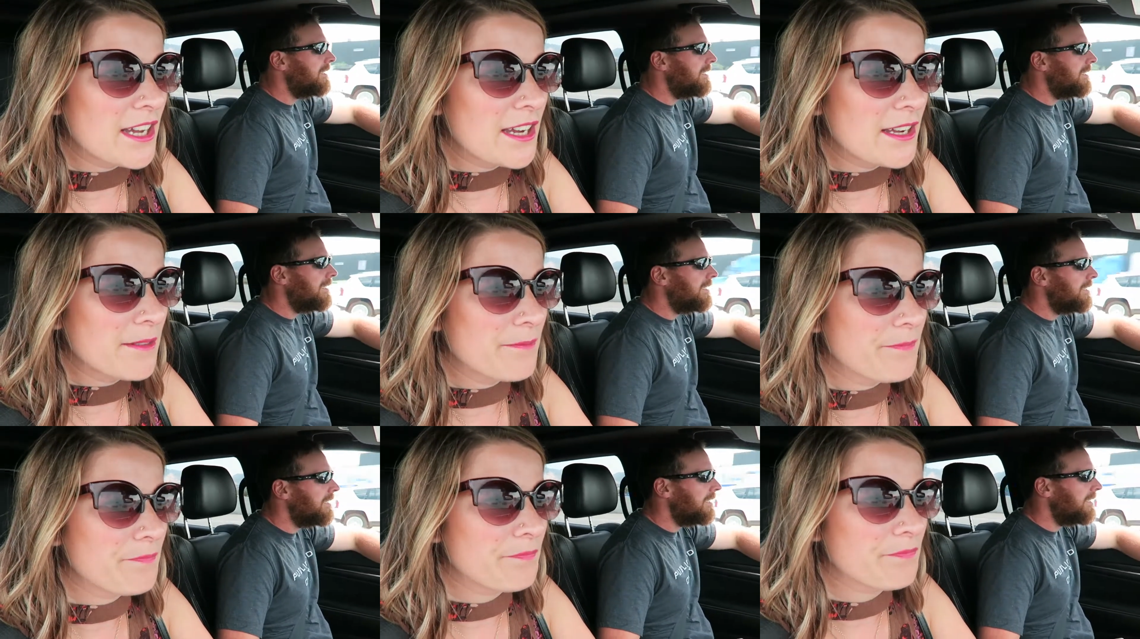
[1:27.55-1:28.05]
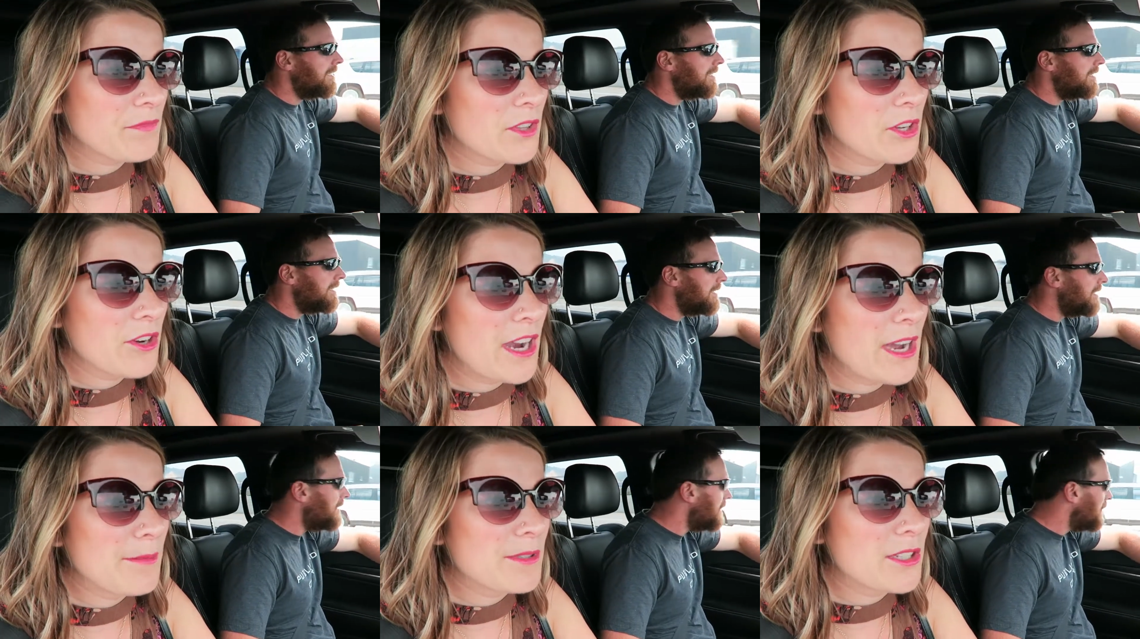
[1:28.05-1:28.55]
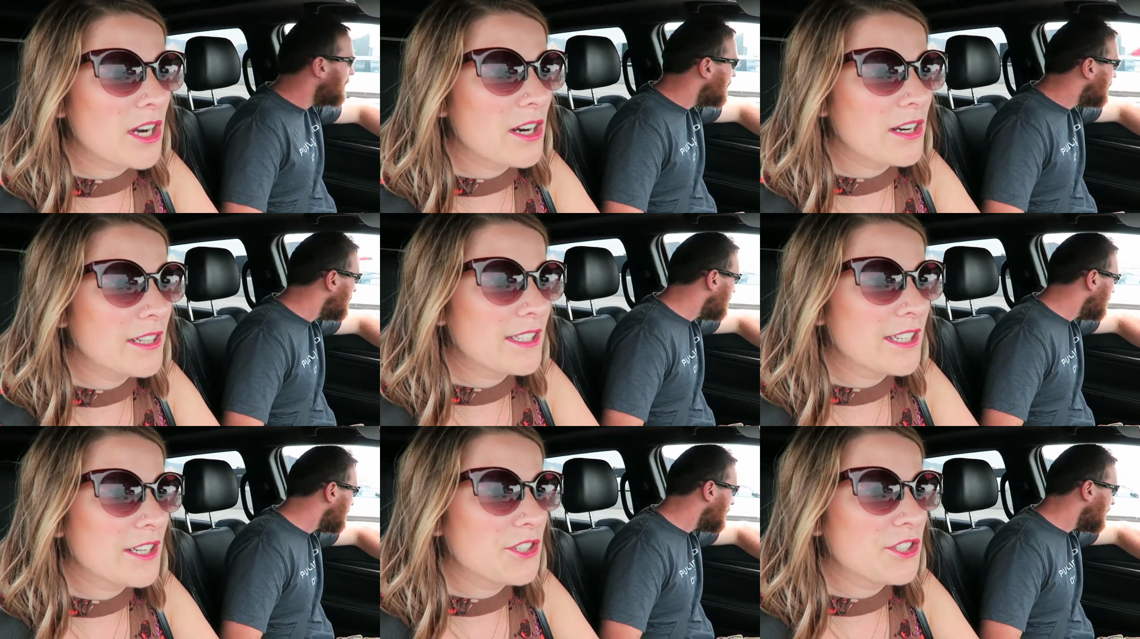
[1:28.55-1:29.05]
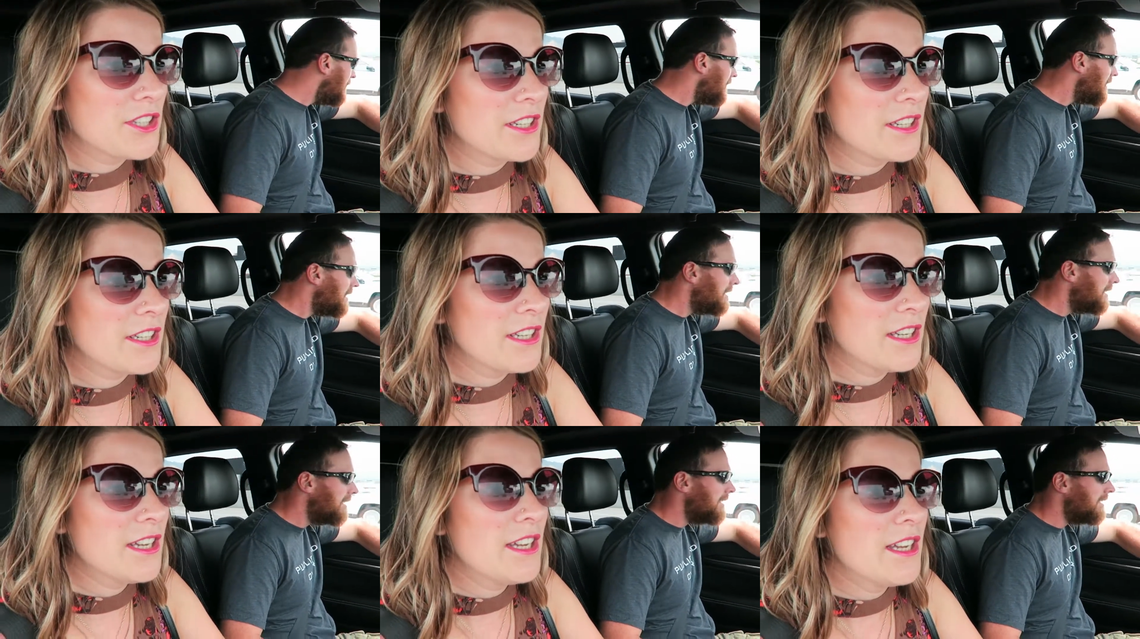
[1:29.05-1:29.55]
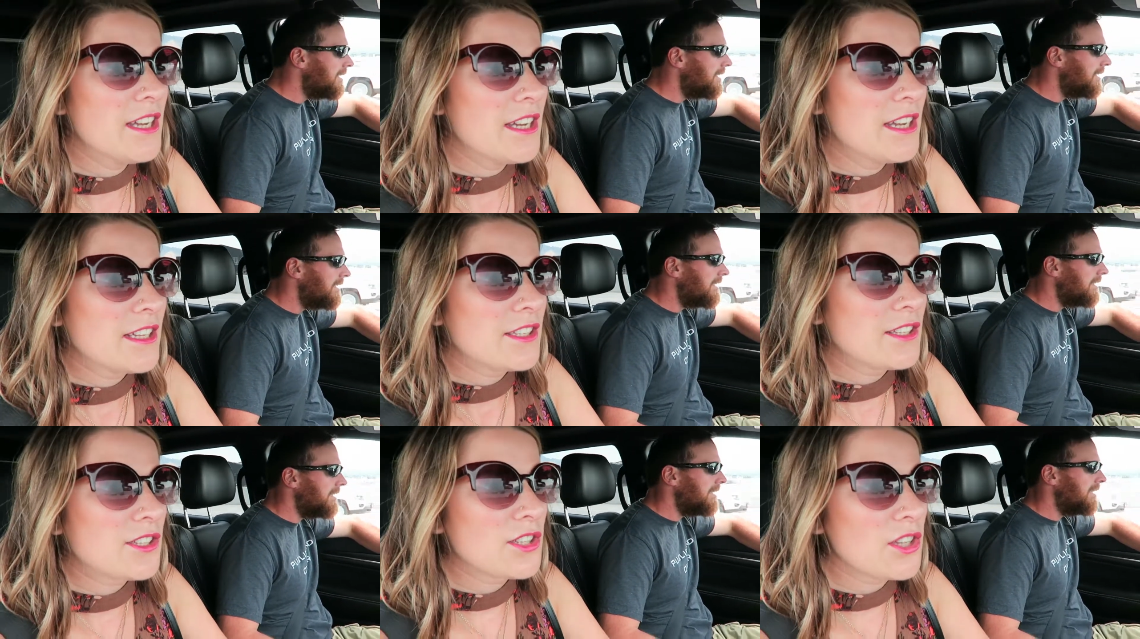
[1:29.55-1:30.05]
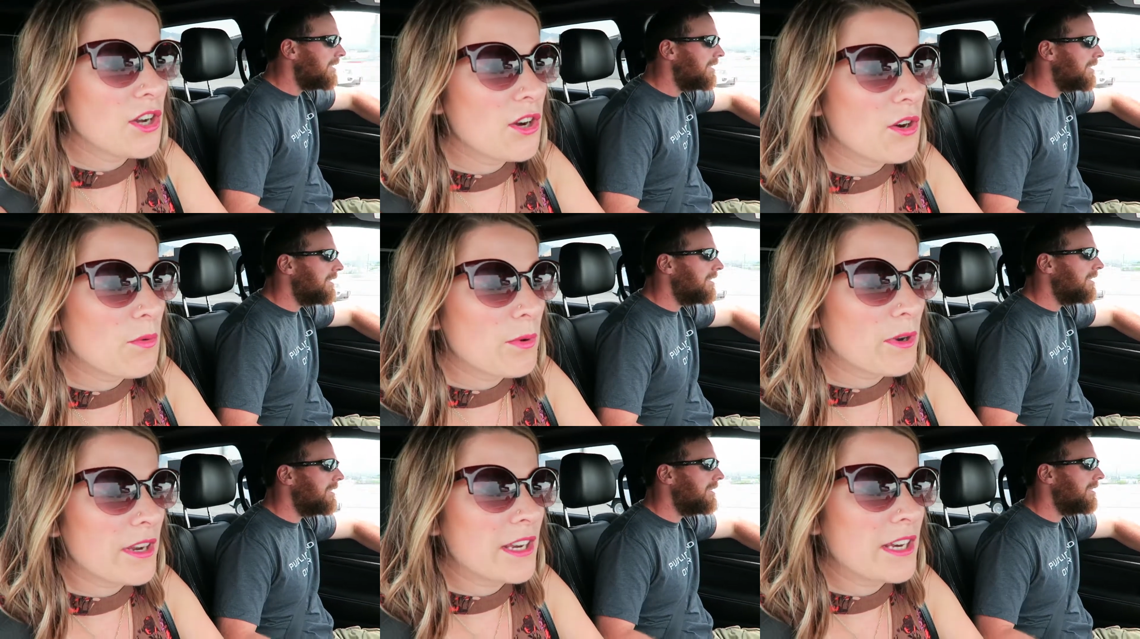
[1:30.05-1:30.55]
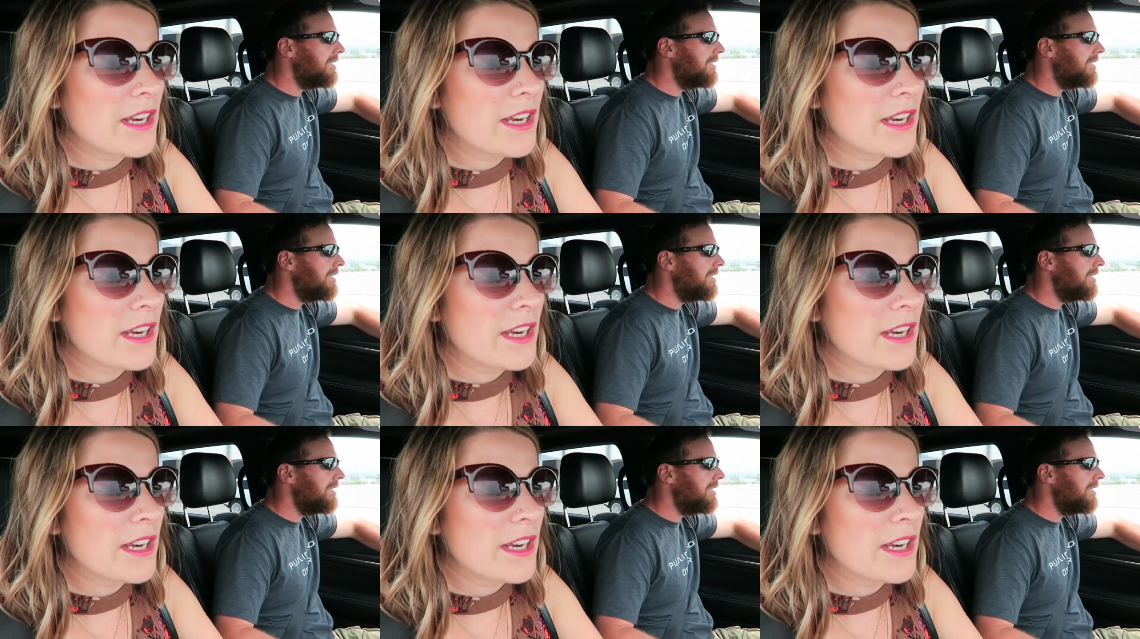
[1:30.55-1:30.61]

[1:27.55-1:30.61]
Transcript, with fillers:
Speaker 1: that grabbed our attention, so we're